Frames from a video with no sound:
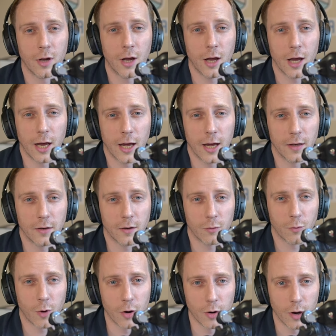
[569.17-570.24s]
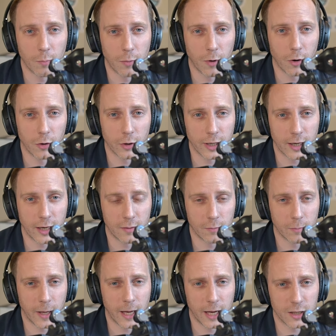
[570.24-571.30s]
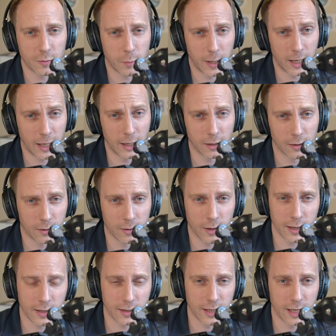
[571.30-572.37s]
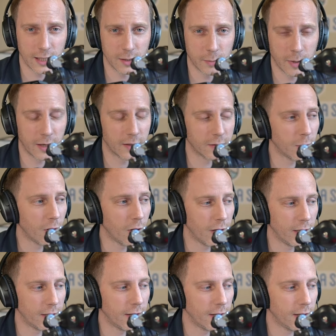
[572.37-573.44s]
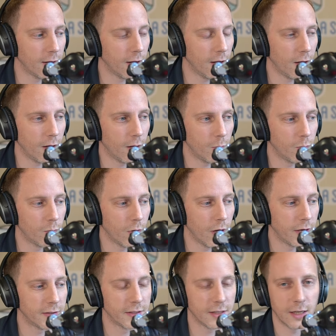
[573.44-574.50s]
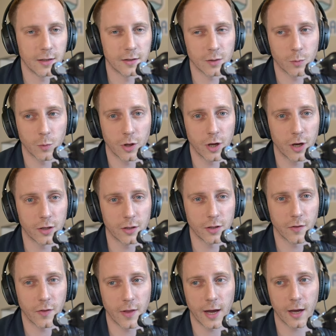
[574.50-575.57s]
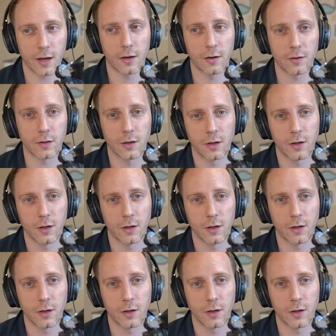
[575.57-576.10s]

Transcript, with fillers: And I wrote a blog in PHP, had a database behind it. Um, I'd seen someone that had done that, and